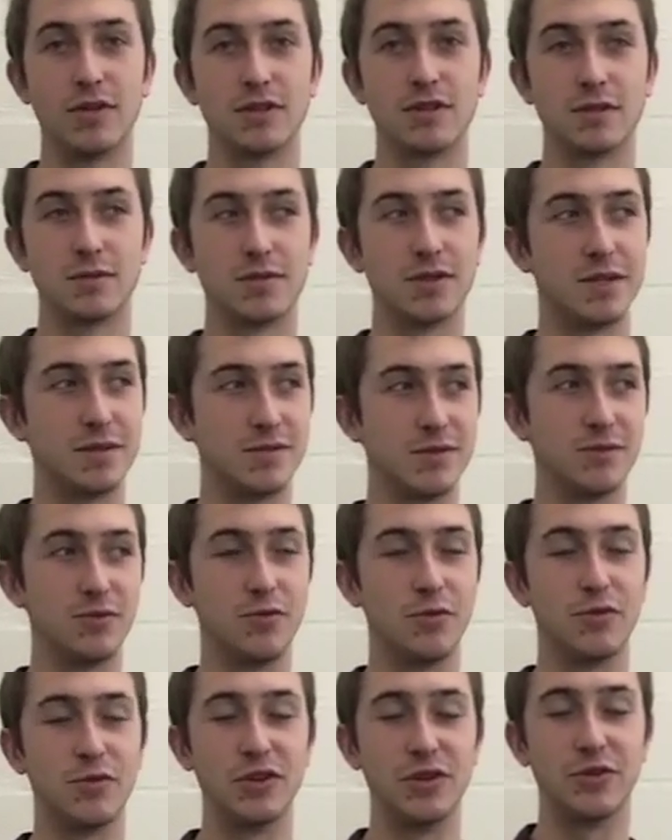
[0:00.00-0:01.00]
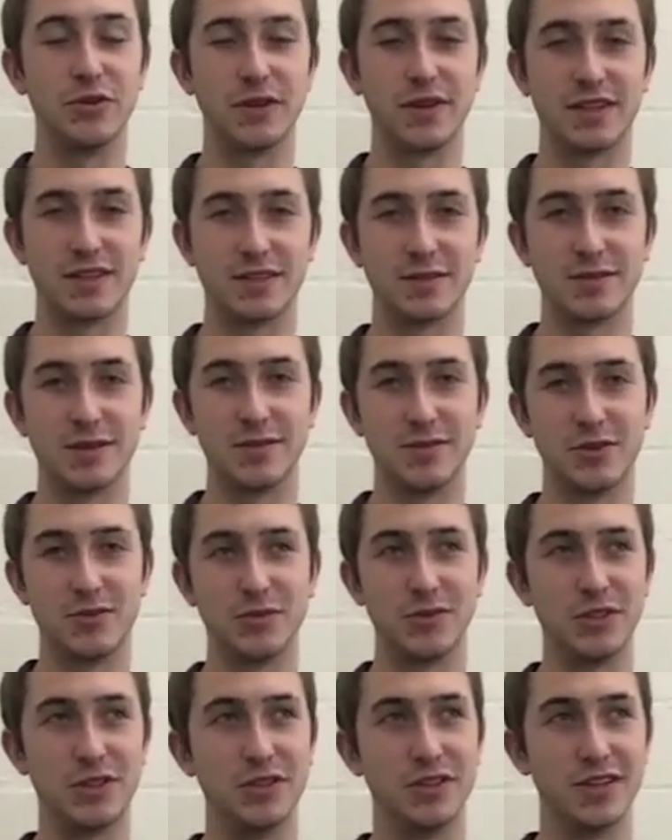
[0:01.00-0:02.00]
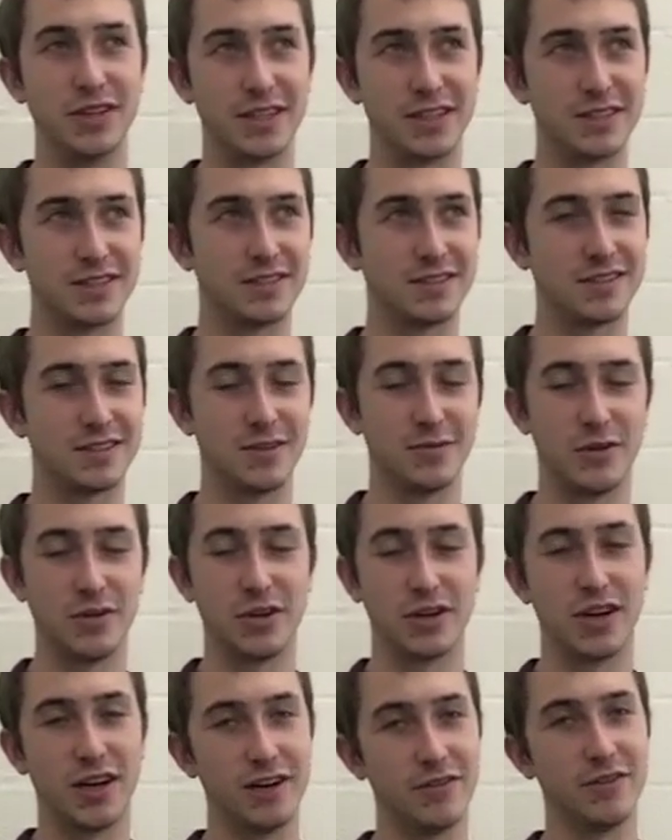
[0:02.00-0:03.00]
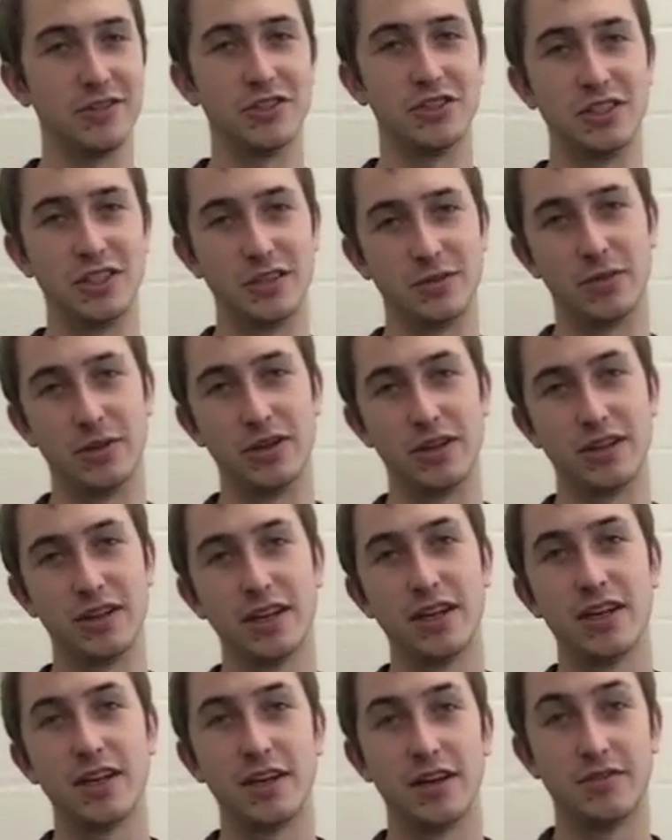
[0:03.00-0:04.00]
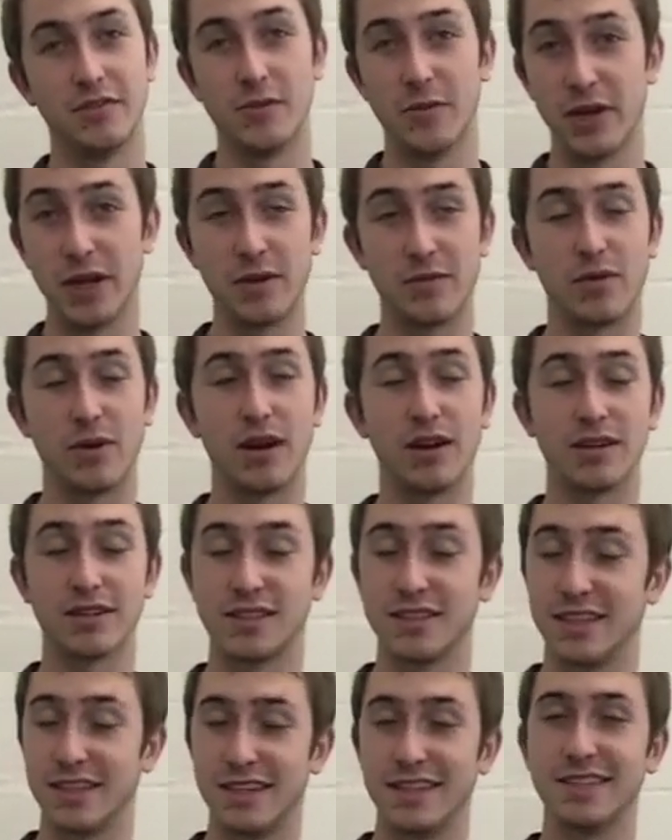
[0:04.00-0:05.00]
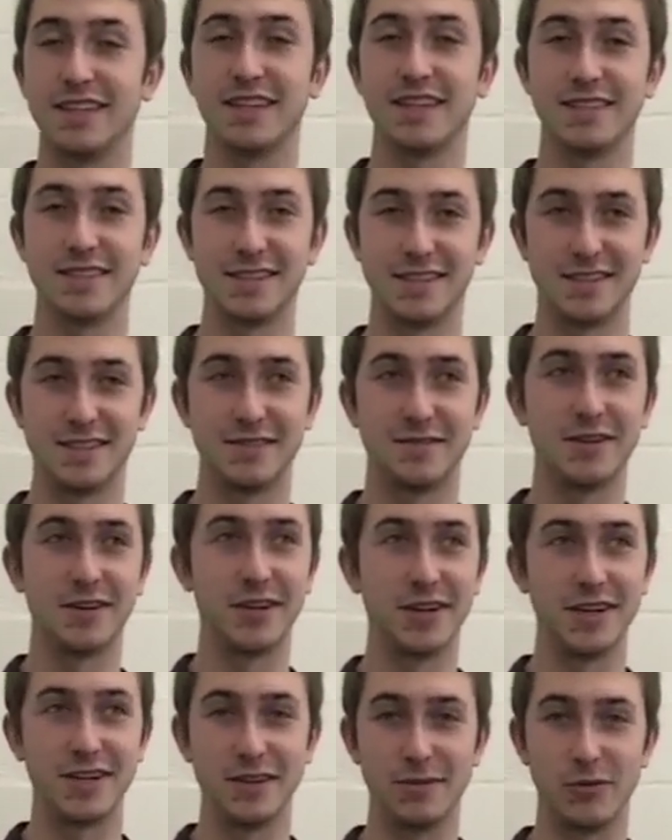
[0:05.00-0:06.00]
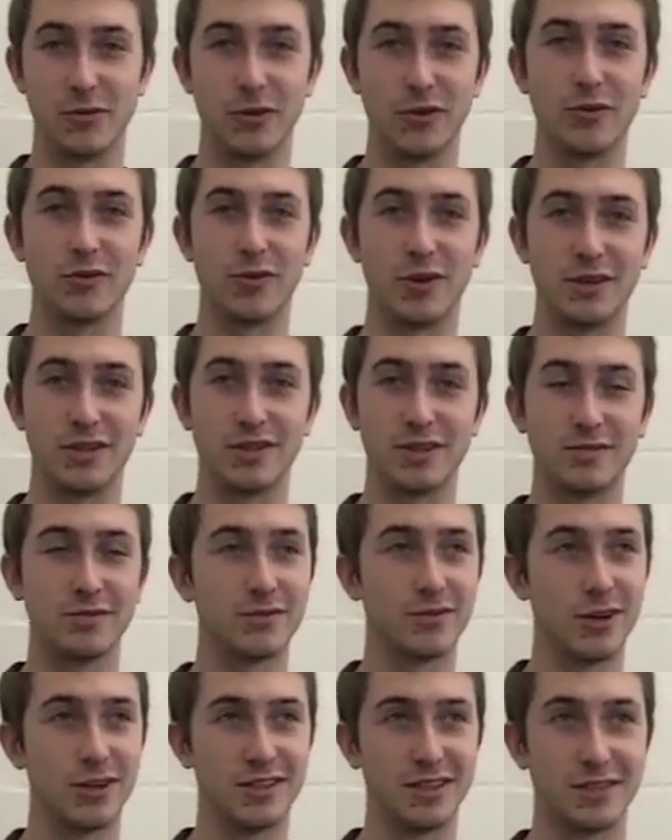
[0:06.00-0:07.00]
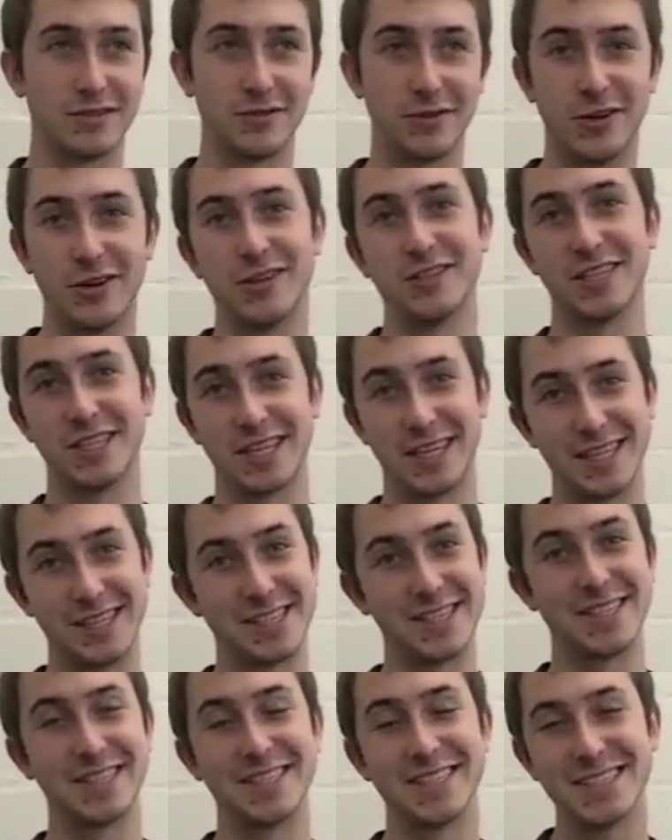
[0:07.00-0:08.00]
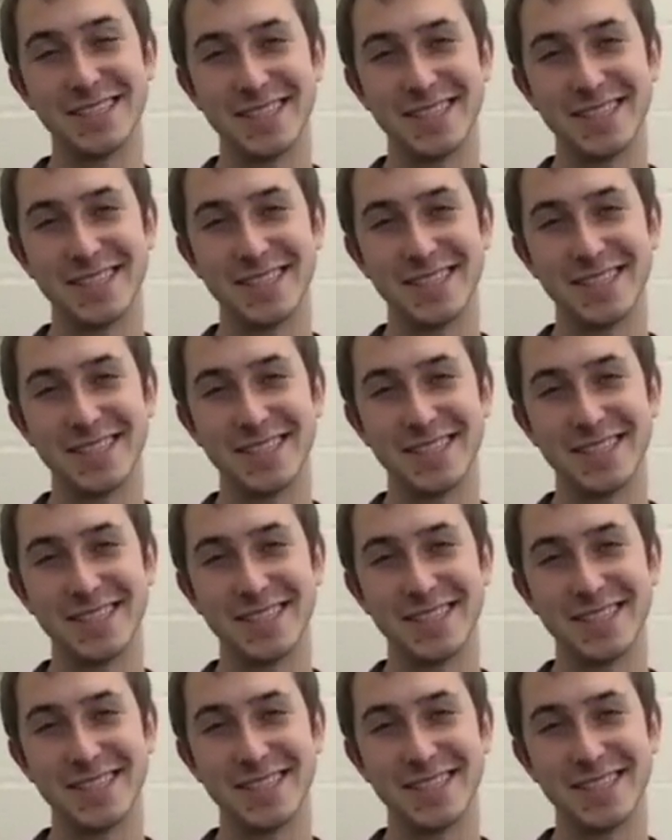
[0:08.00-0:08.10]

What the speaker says: Sometimes you won't be doing that, sometimes you'll be like some other kind of engineer, but if you're making products, then yes, this is a very important project for your education.